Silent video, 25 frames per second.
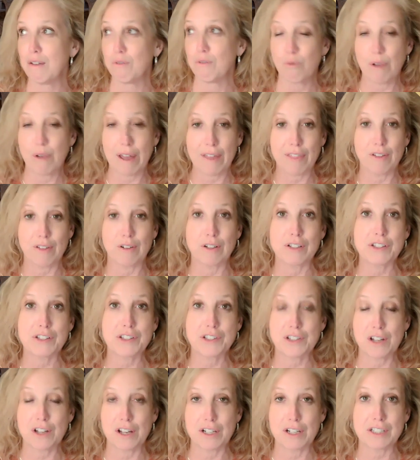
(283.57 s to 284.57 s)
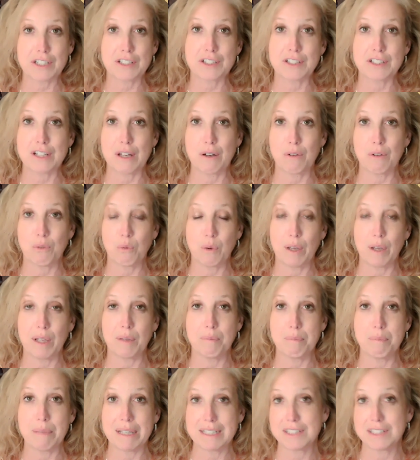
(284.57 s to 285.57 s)
rather astonished at
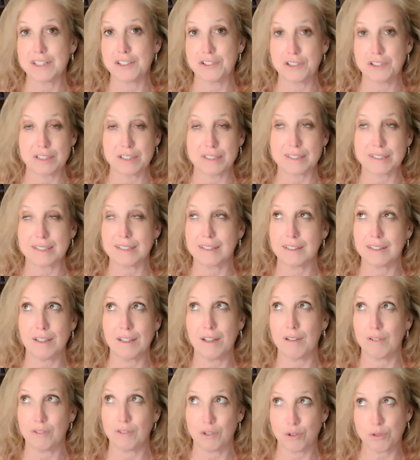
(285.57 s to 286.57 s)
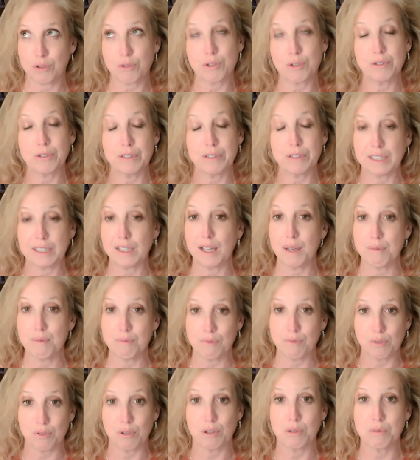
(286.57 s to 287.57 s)
what messages truly
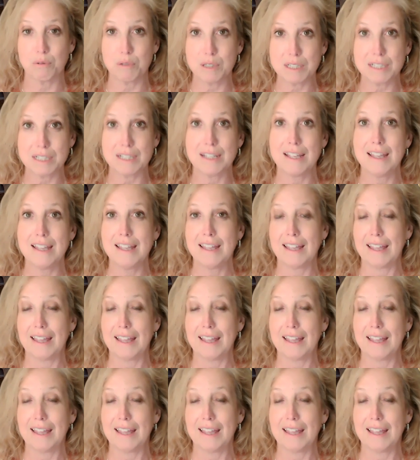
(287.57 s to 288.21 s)
come forward.